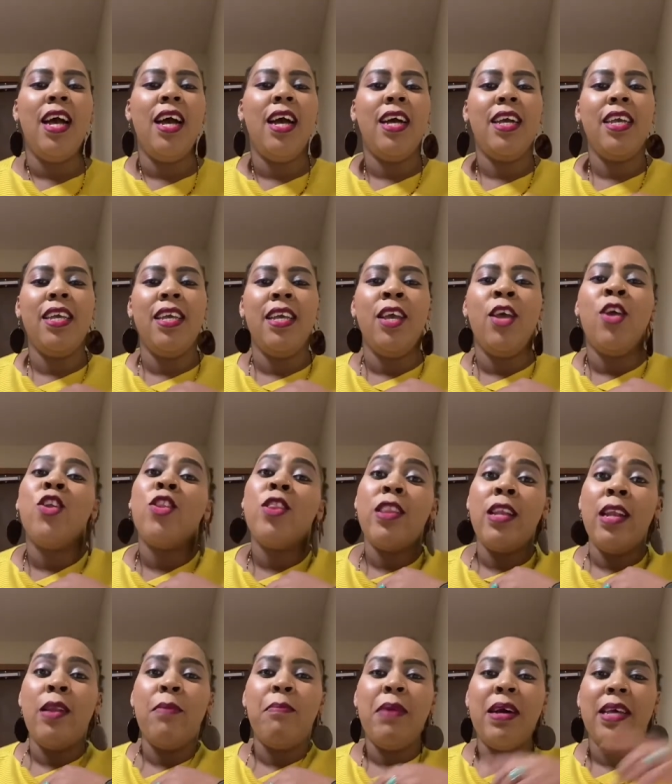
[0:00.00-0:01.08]
okay,
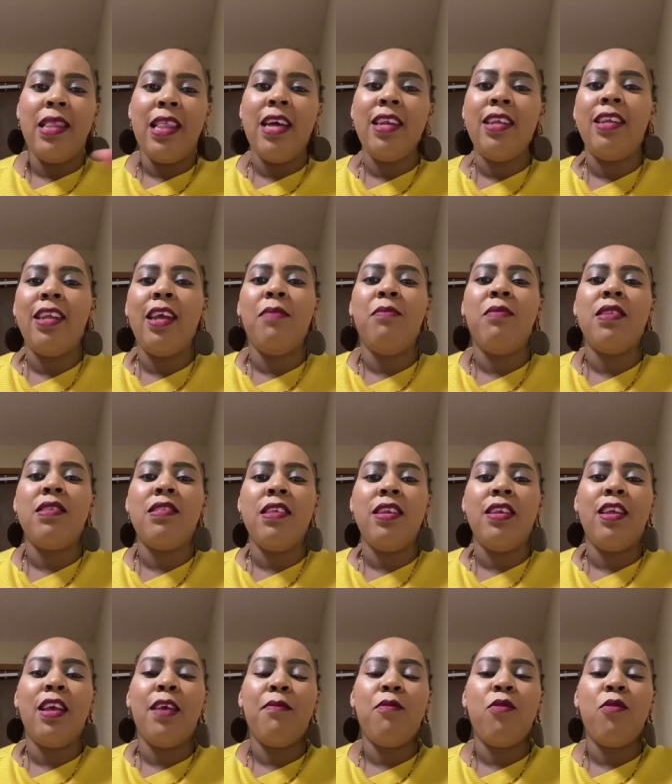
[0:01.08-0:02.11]
by that time, it's the time